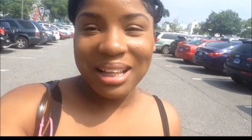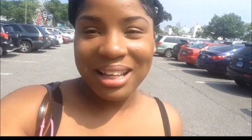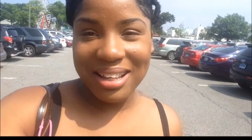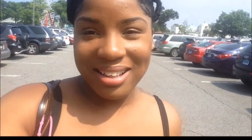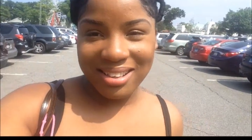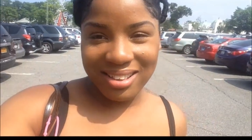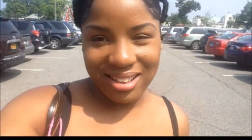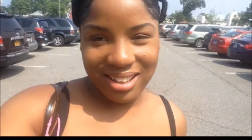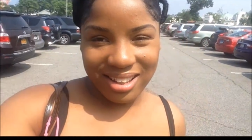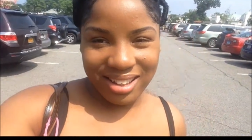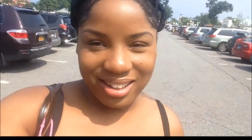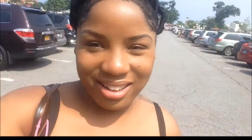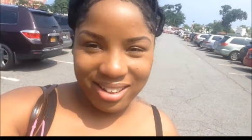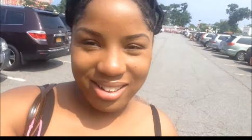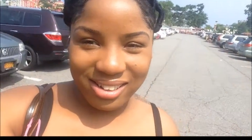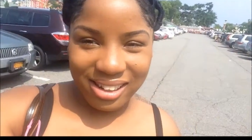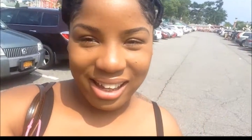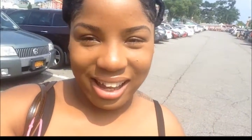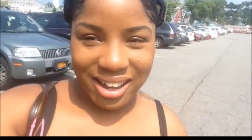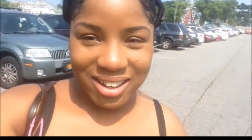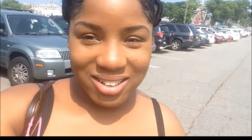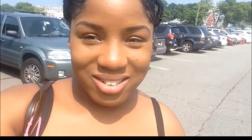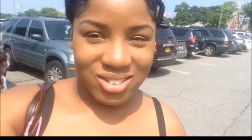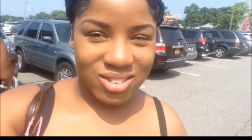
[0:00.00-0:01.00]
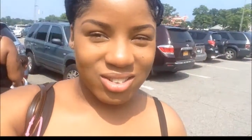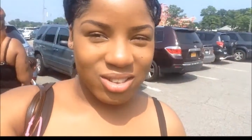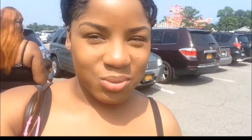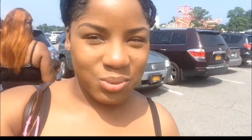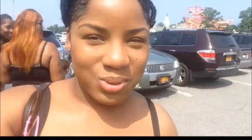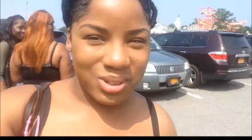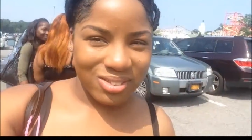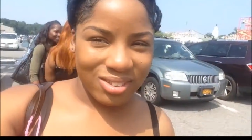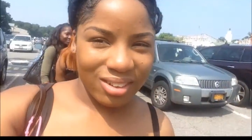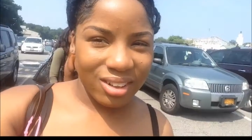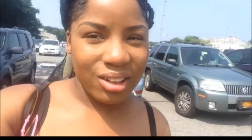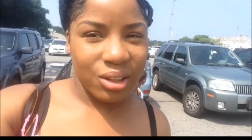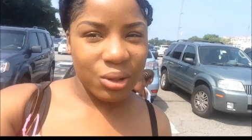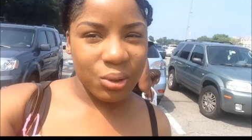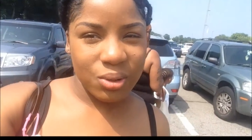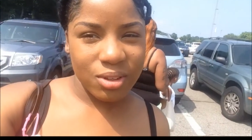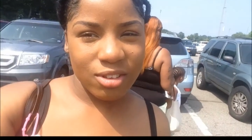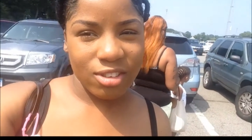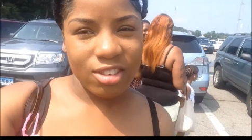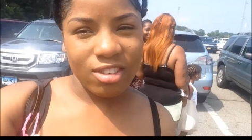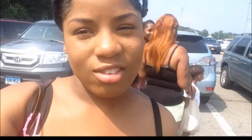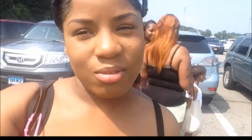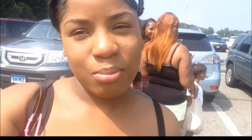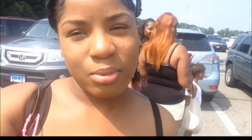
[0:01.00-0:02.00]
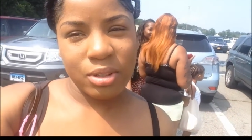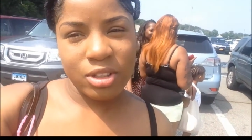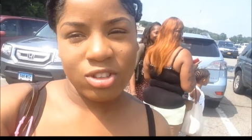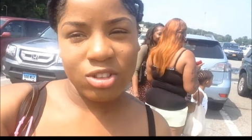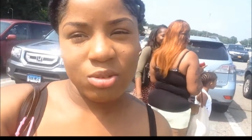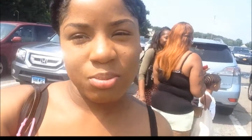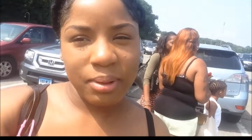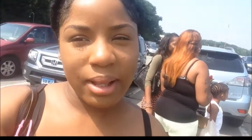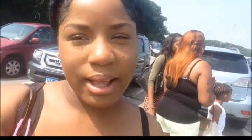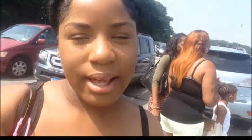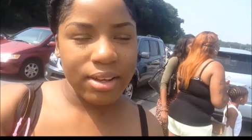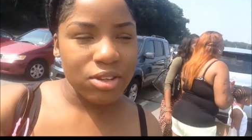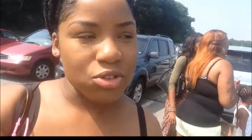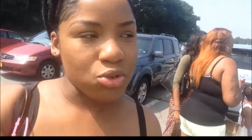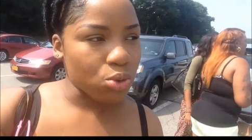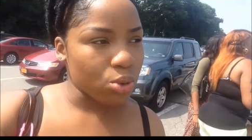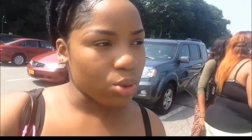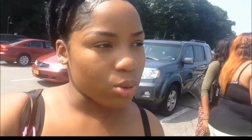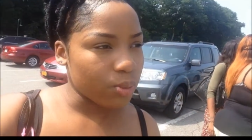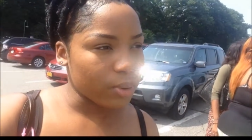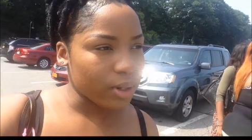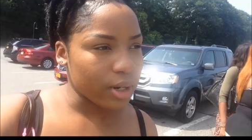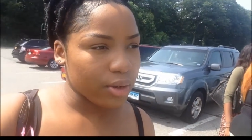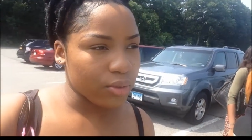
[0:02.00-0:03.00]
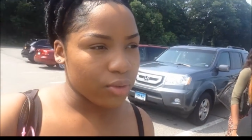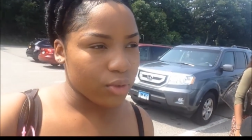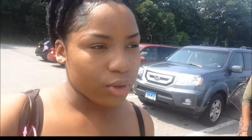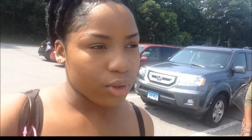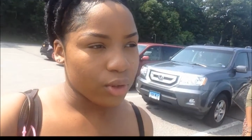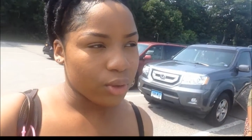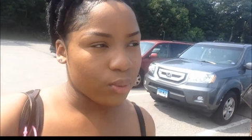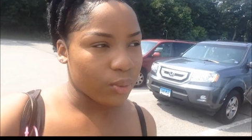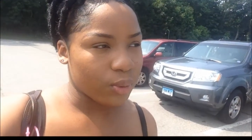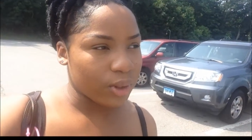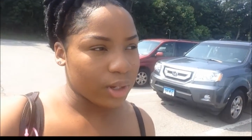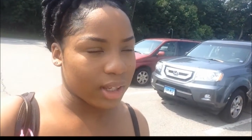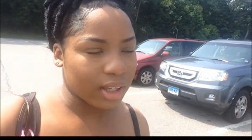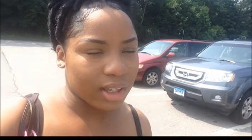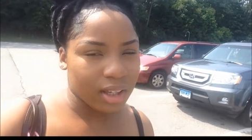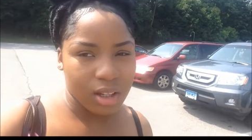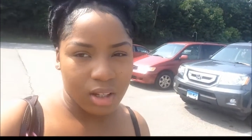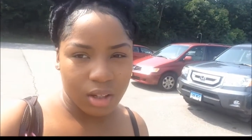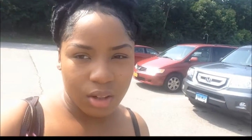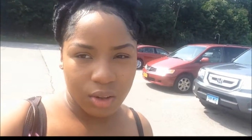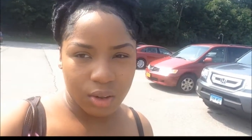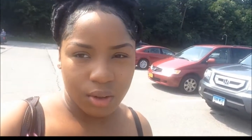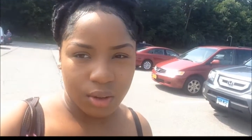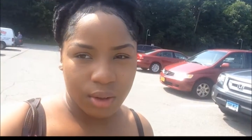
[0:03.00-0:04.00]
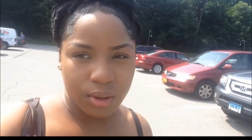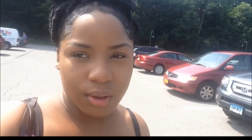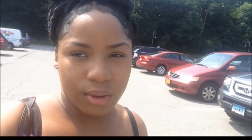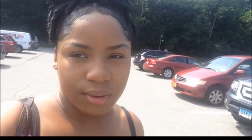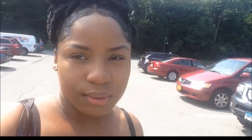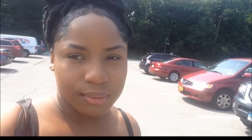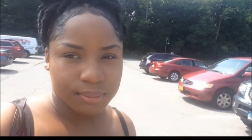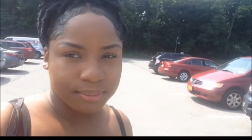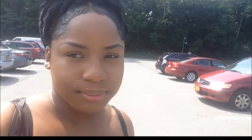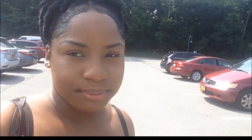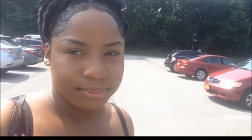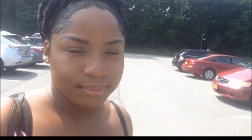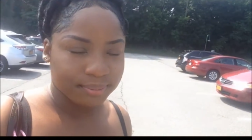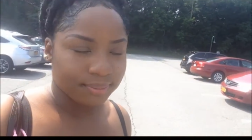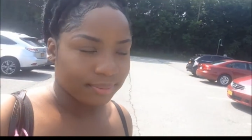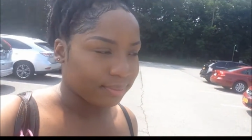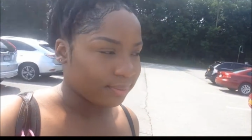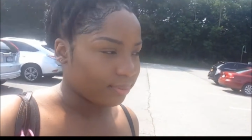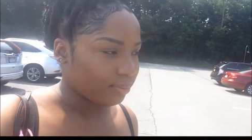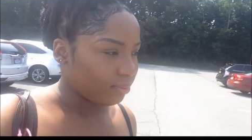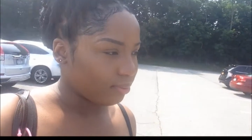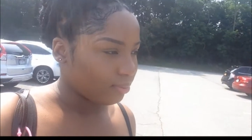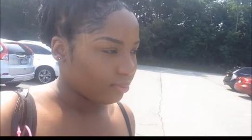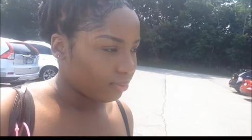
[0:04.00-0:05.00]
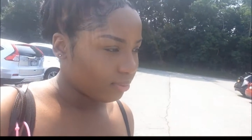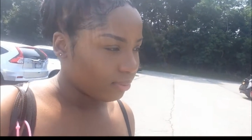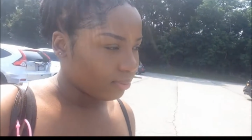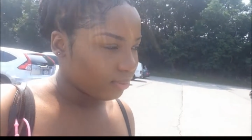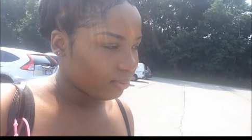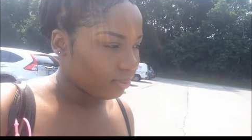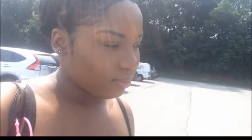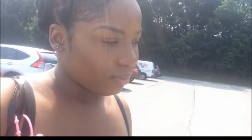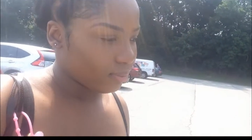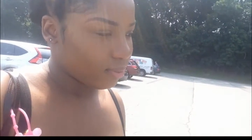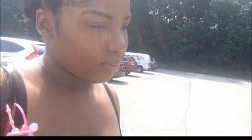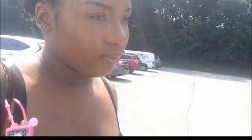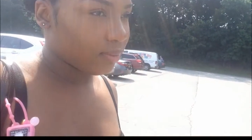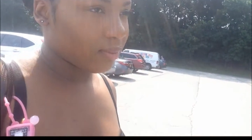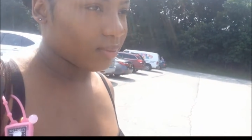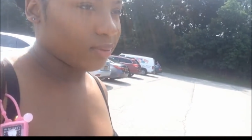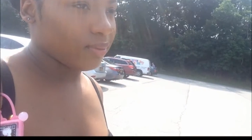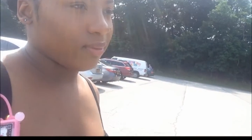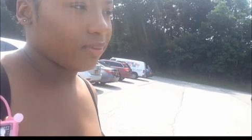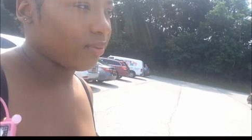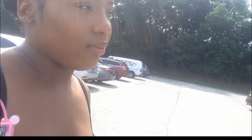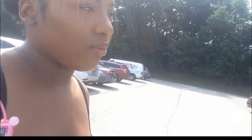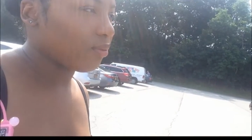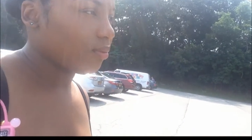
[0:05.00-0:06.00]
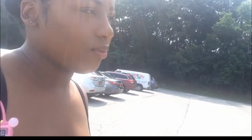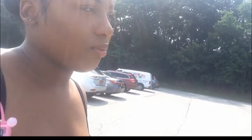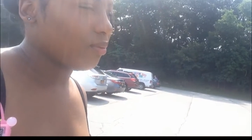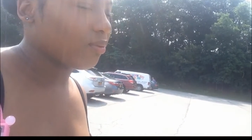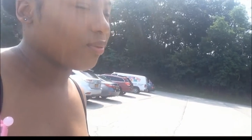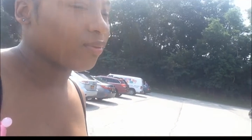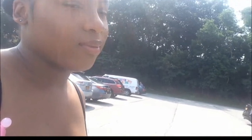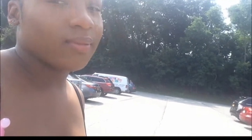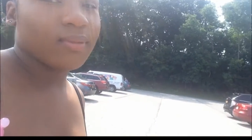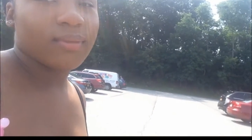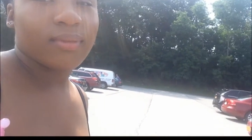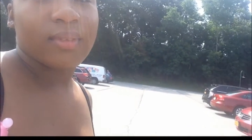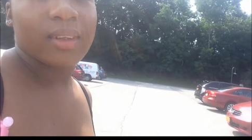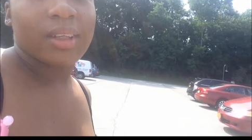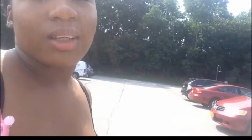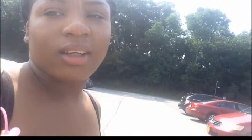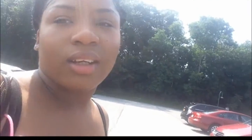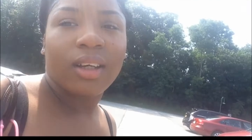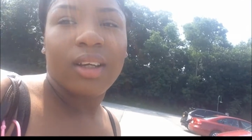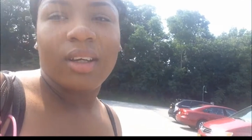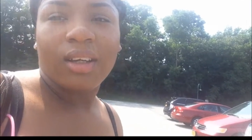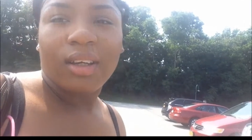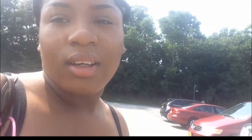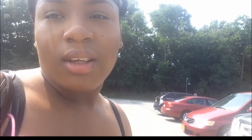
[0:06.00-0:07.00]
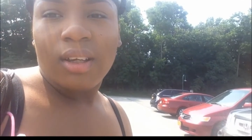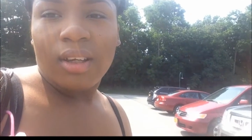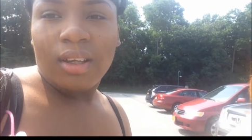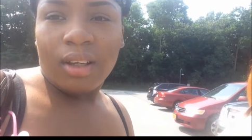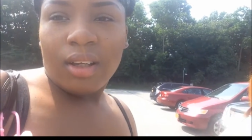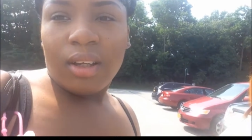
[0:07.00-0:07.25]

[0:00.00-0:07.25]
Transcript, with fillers: Playland, actually. We didn't go to Splish Splash or whatever. We're here. My phone, I was on hold and my